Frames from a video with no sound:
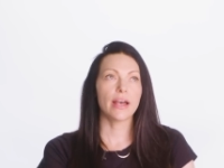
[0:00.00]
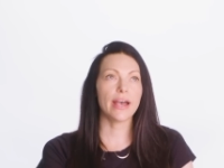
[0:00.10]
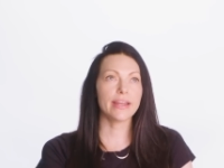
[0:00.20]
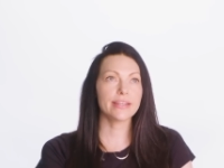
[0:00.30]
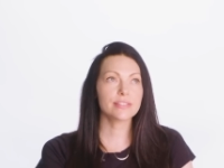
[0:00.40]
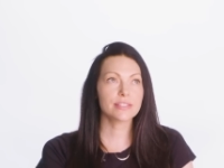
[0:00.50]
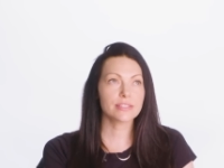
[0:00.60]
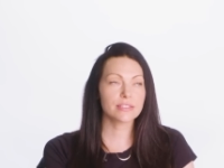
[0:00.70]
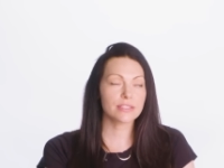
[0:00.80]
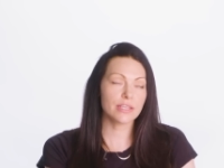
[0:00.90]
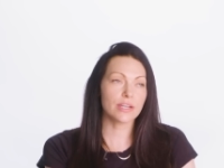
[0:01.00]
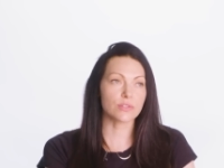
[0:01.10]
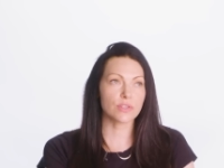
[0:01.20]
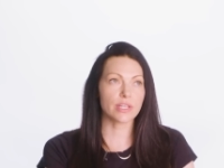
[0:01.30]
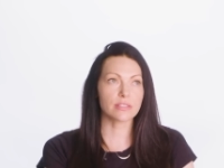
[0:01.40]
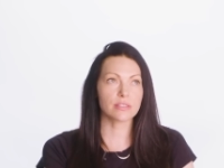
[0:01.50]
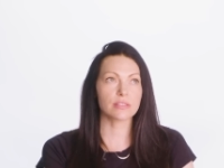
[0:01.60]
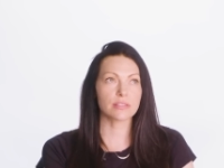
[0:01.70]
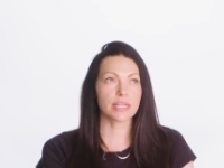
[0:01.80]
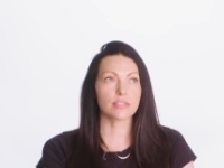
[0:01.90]
And it's, you know, so
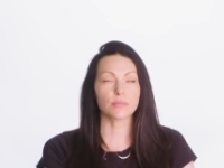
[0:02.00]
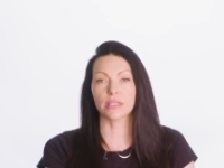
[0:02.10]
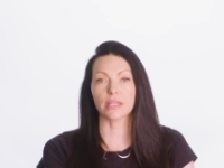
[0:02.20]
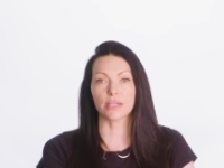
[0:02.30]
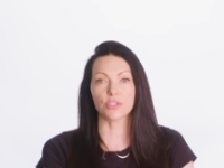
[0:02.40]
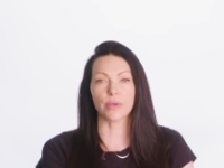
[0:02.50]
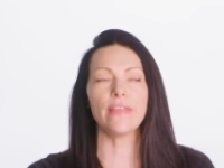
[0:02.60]
that's that's something that I do.